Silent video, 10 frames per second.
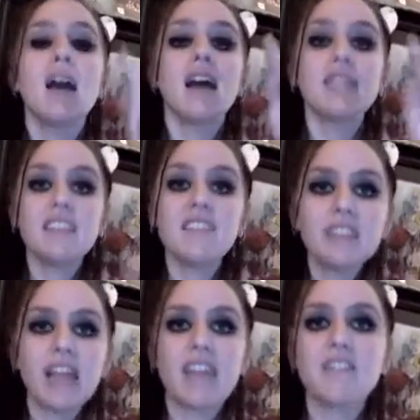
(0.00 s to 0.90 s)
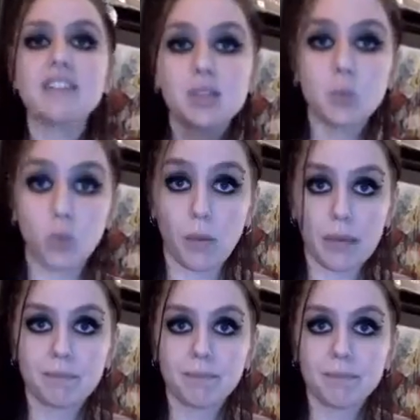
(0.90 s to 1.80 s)
A living life is the
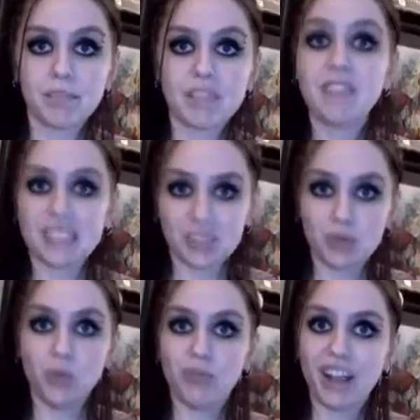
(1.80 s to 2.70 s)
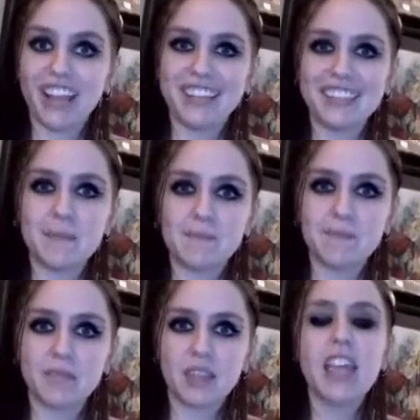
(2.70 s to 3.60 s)
woman, the vessel, right?
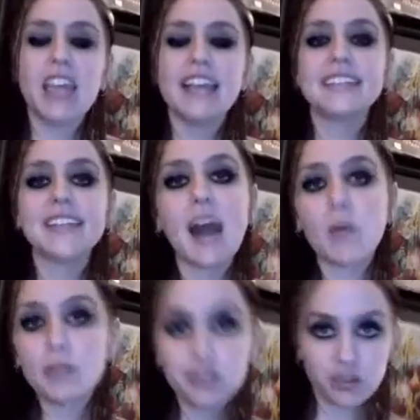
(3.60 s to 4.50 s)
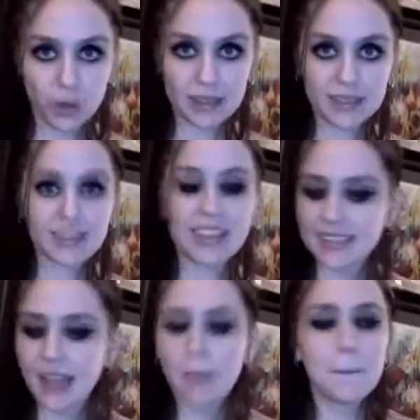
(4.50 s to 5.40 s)
It's our choice.
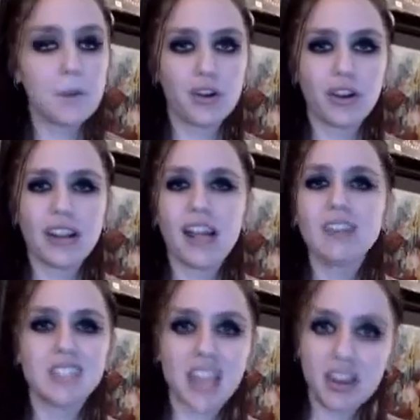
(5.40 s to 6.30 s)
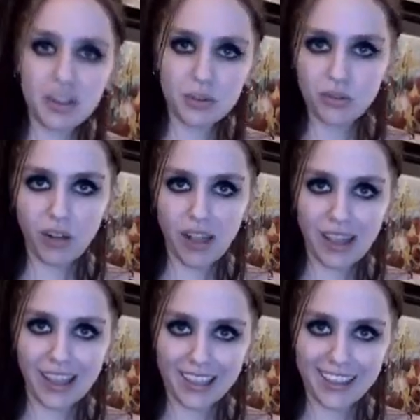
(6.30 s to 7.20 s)
It's not murder. And how dare you
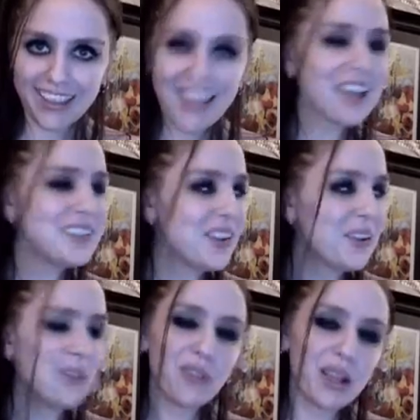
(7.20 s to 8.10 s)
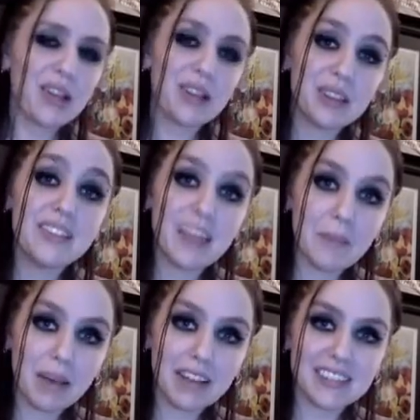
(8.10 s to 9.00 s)
try? How dare you try and
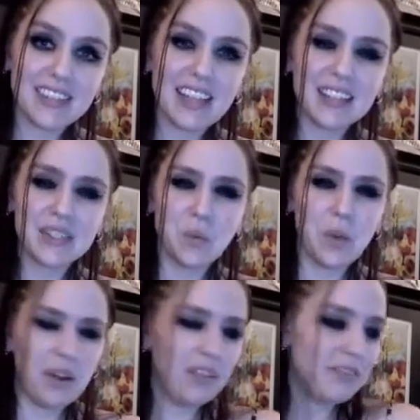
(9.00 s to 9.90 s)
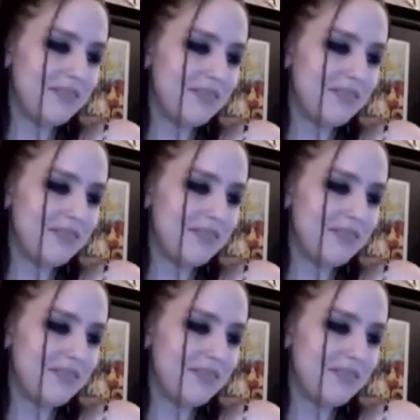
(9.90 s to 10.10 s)
condemn us and tell us that we're